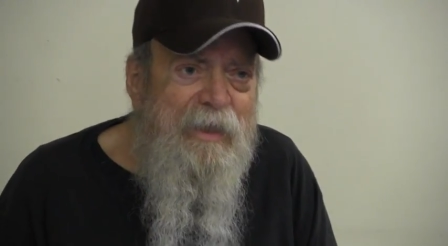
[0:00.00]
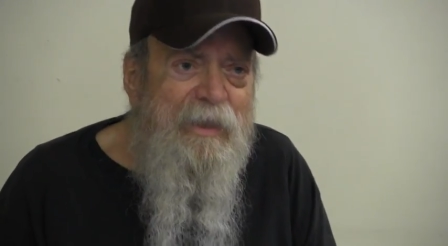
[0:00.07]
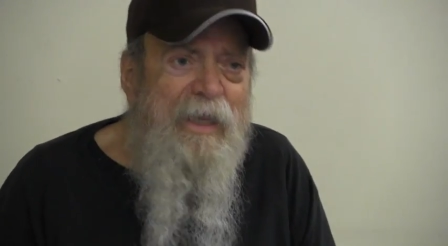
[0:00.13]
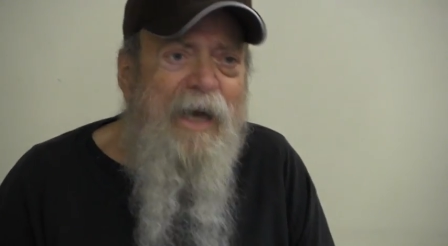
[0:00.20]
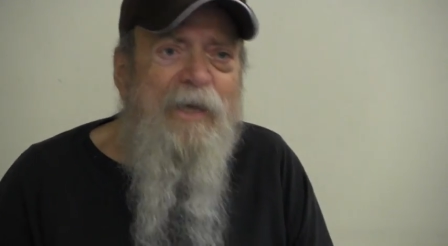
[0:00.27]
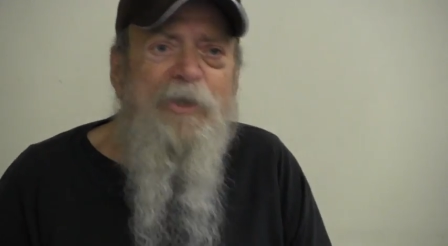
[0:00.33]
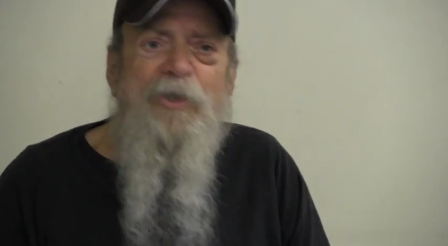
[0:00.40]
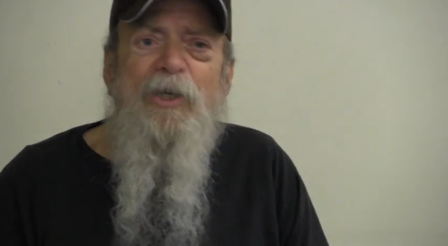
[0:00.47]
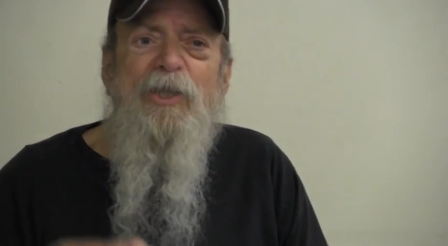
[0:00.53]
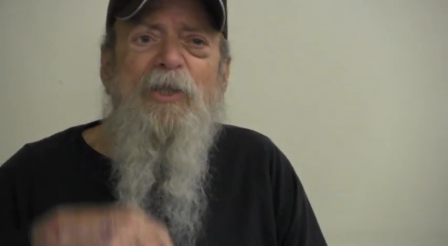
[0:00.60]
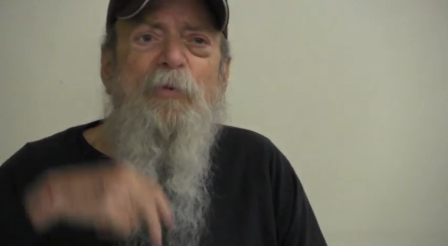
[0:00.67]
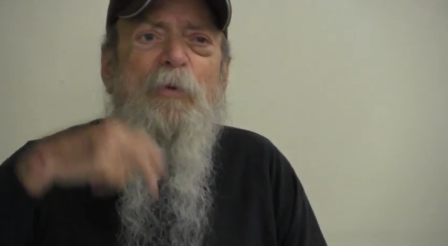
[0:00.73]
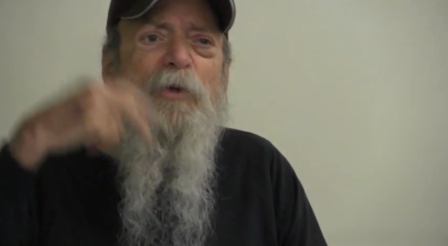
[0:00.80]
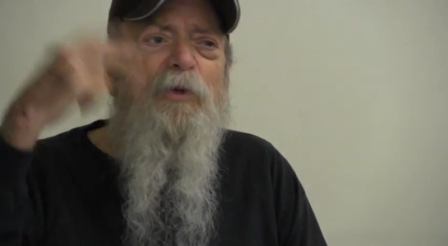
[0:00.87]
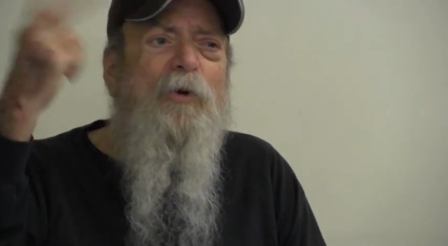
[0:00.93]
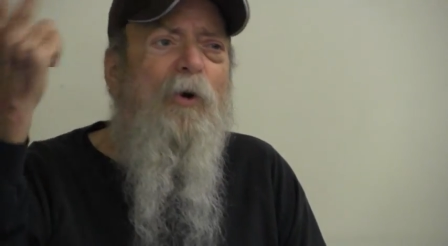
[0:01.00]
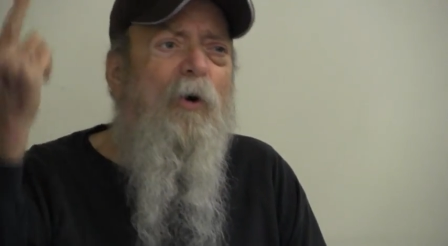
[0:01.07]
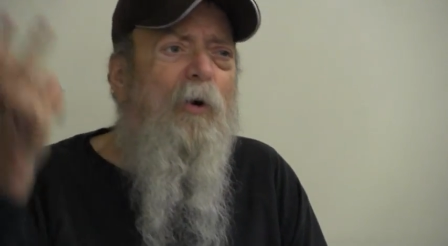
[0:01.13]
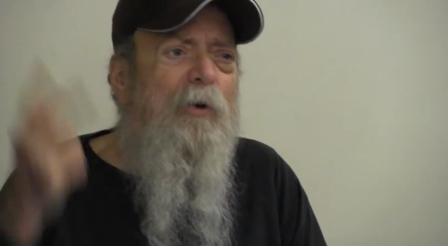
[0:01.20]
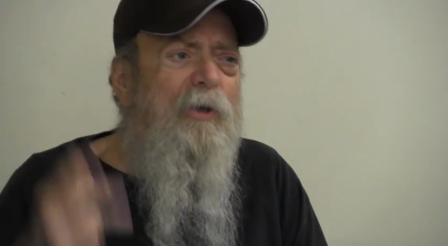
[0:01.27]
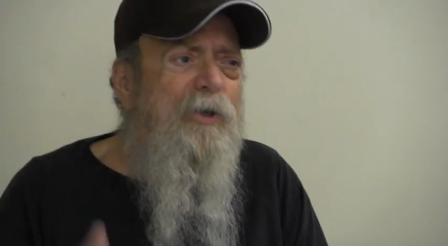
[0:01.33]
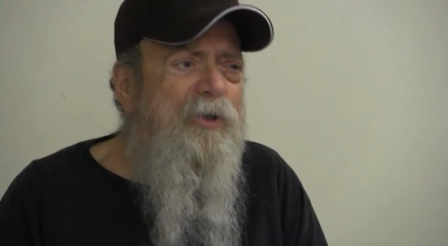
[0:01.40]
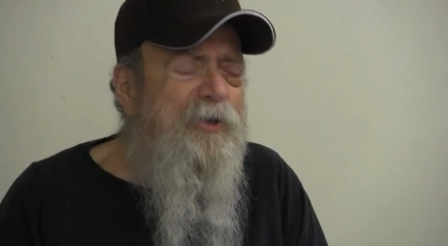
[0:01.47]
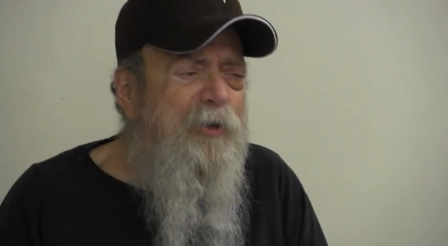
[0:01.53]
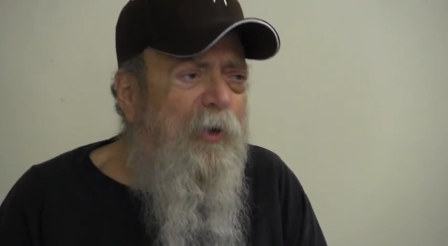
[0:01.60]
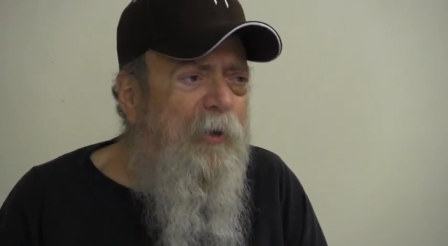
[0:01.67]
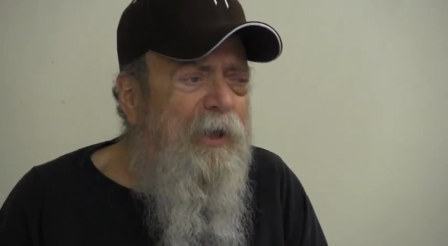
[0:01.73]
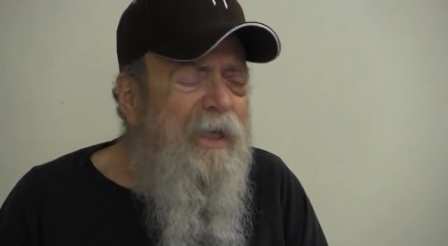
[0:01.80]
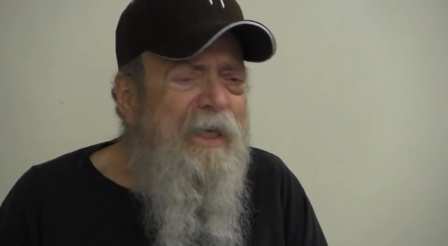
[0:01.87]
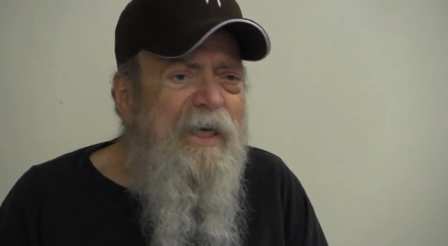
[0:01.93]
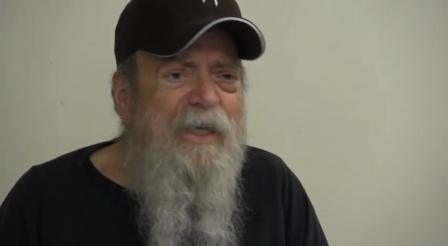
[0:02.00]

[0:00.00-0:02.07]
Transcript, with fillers: Not just with your holy soul.